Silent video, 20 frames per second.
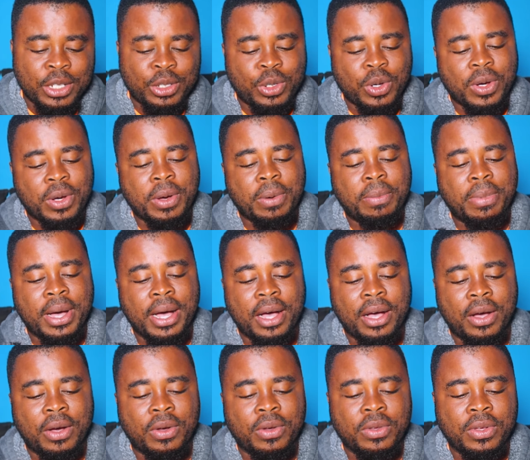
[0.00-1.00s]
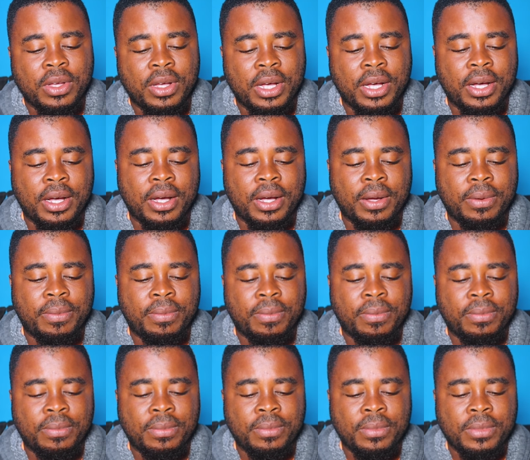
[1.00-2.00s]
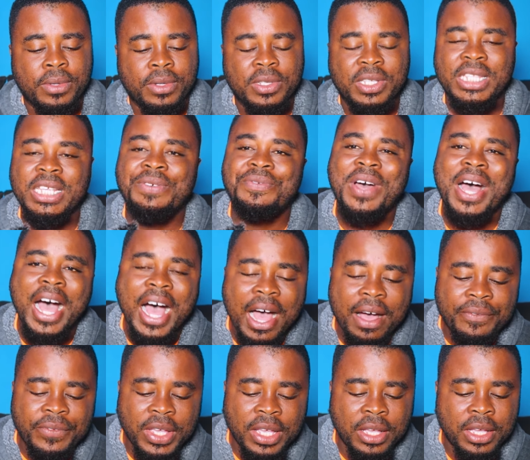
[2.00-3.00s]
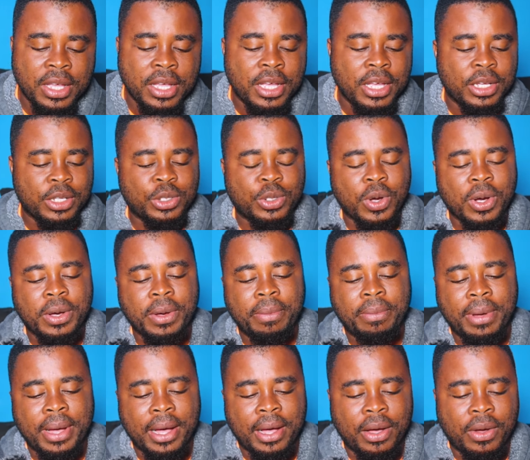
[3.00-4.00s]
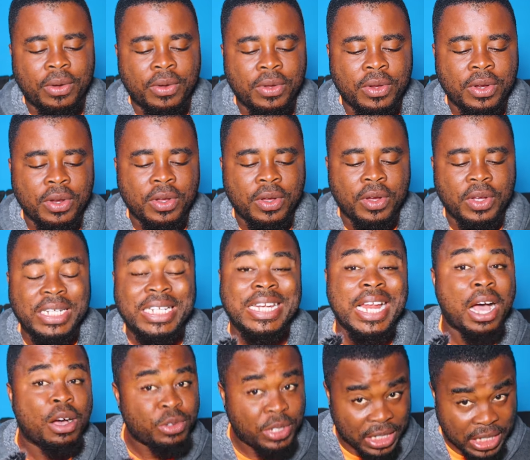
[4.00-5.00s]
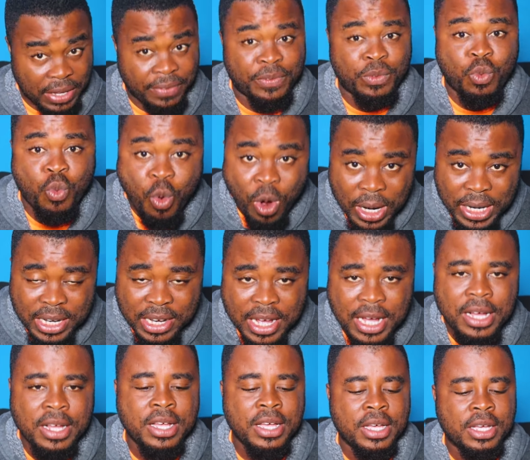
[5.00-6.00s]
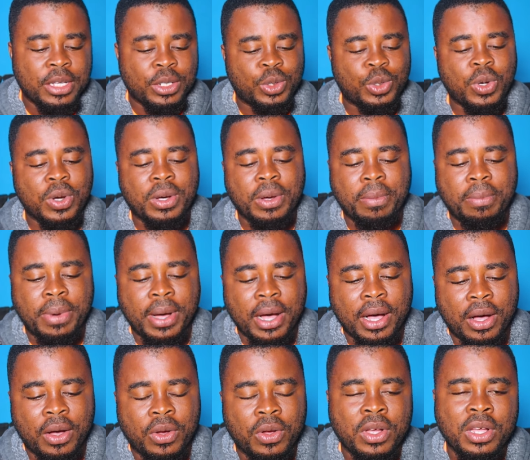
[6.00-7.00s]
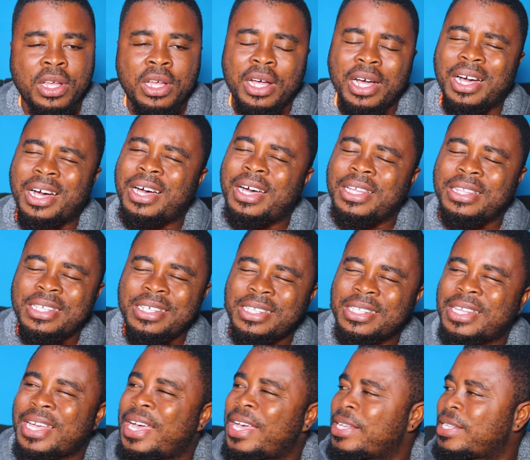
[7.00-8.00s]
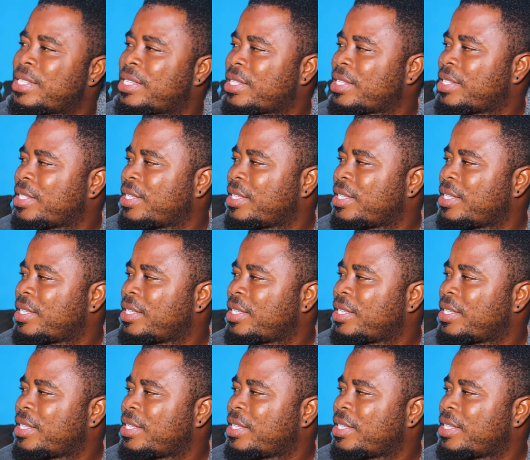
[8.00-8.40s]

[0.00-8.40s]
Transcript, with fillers: Talk about um, Steve Harvey, talk about now Steve Wonder, talk about uh, these guys,